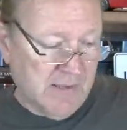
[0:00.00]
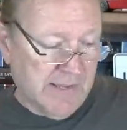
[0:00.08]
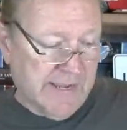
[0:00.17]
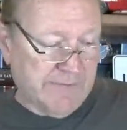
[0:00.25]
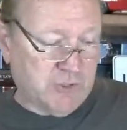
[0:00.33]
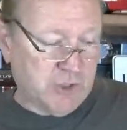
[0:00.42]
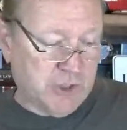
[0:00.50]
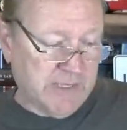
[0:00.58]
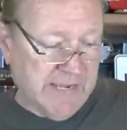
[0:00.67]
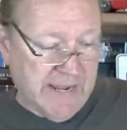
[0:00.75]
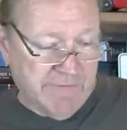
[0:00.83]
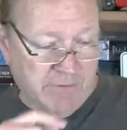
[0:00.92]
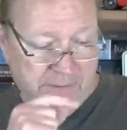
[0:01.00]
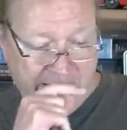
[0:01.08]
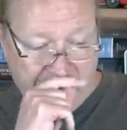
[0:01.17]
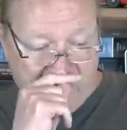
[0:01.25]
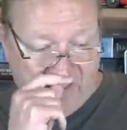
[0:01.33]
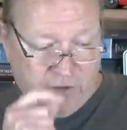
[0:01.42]
After she gave the
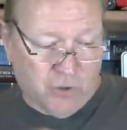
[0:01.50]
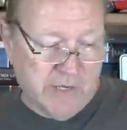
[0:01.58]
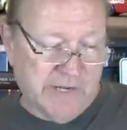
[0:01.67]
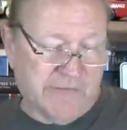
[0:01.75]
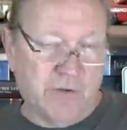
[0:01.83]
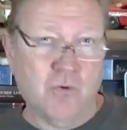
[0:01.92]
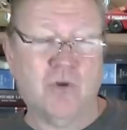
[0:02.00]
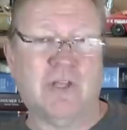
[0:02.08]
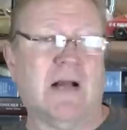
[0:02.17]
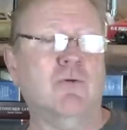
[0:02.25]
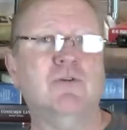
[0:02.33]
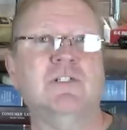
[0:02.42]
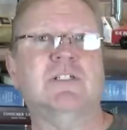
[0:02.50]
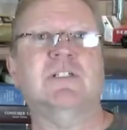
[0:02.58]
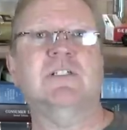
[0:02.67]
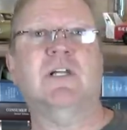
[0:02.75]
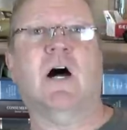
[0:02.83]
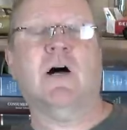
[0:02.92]
man
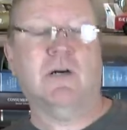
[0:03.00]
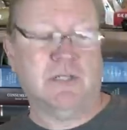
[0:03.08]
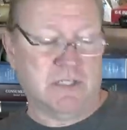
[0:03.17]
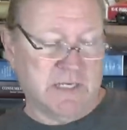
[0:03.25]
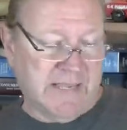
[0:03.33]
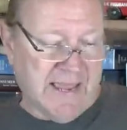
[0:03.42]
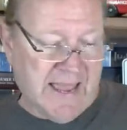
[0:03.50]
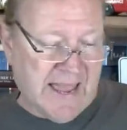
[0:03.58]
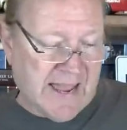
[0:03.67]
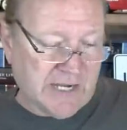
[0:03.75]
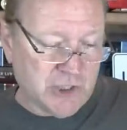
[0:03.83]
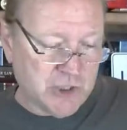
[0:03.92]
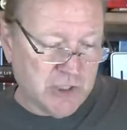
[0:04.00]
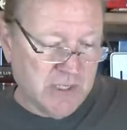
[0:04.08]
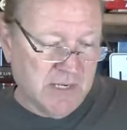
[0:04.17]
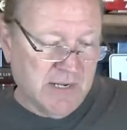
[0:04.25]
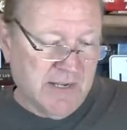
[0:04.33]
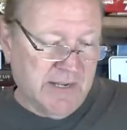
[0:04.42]
$32,000 in cash,
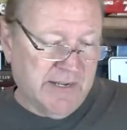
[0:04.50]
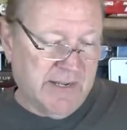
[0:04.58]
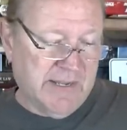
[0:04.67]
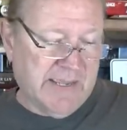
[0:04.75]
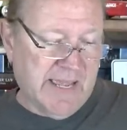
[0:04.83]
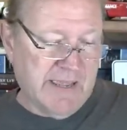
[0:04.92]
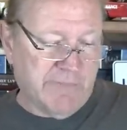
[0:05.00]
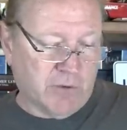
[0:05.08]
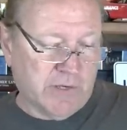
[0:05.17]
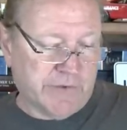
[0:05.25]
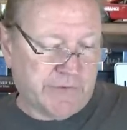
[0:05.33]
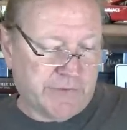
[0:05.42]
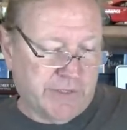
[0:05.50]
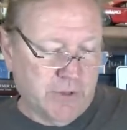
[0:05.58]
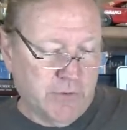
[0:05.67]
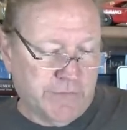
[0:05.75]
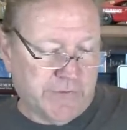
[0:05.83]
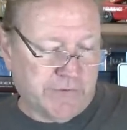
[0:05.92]
he gave her an
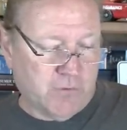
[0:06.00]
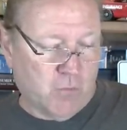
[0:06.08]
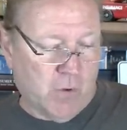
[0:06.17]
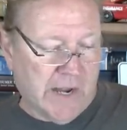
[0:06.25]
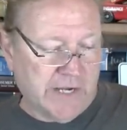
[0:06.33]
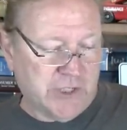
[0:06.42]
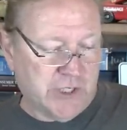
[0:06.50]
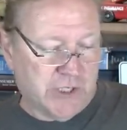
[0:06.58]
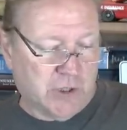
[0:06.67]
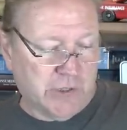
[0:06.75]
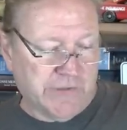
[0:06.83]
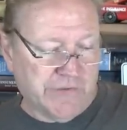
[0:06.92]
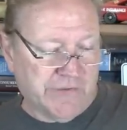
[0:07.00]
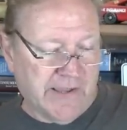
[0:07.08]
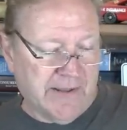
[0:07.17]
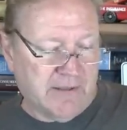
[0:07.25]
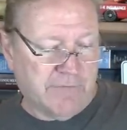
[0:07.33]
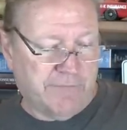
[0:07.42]
excuse as to why she couldn't
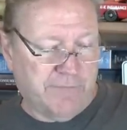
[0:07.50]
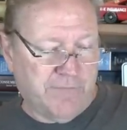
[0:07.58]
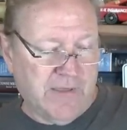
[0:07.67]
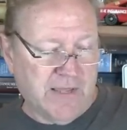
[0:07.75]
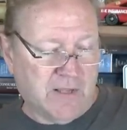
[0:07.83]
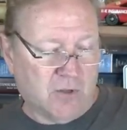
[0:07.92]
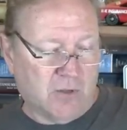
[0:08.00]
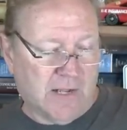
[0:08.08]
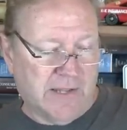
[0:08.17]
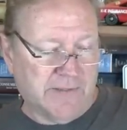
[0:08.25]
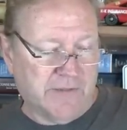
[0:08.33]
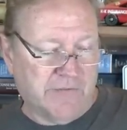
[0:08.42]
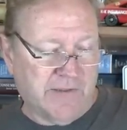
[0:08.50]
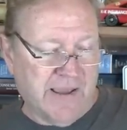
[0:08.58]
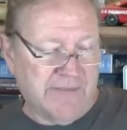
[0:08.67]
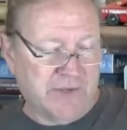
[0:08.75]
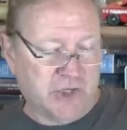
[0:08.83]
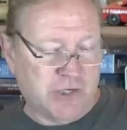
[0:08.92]
take the vehicle on the
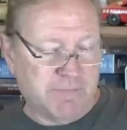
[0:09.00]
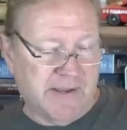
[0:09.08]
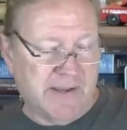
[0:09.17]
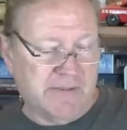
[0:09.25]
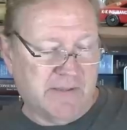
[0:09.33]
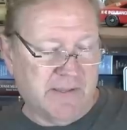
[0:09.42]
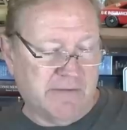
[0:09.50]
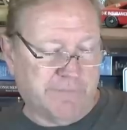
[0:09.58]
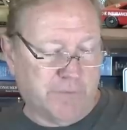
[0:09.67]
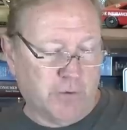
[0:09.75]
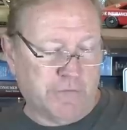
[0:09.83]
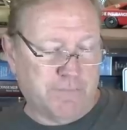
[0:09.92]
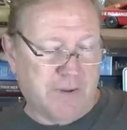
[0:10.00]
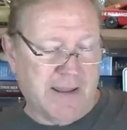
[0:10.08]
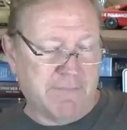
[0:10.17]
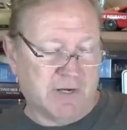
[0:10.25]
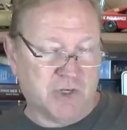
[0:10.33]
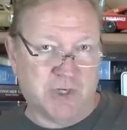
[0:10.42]
day that she made the first
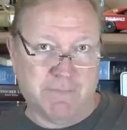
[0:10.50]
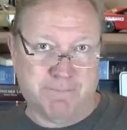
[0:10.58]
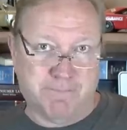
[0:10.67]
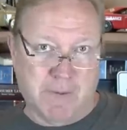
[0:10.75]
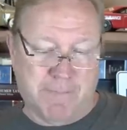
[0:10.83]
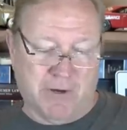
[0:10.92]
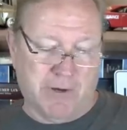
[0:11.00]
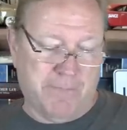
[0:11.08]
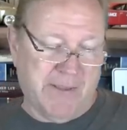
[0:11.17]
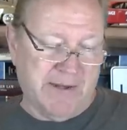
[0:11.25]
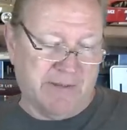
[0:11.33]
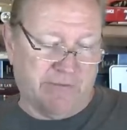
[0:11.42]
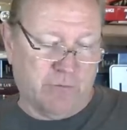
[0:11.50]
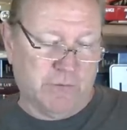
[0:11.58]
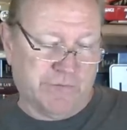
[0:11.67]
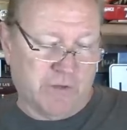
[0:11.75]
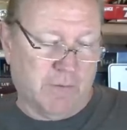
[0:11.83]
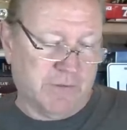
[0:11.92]
payment. She apparently paid it in 2
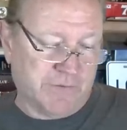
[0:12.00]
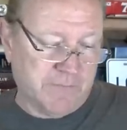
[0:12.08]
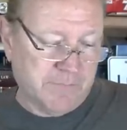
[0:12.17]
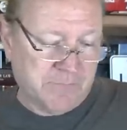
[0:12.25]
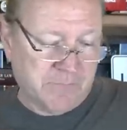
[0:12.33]
installments.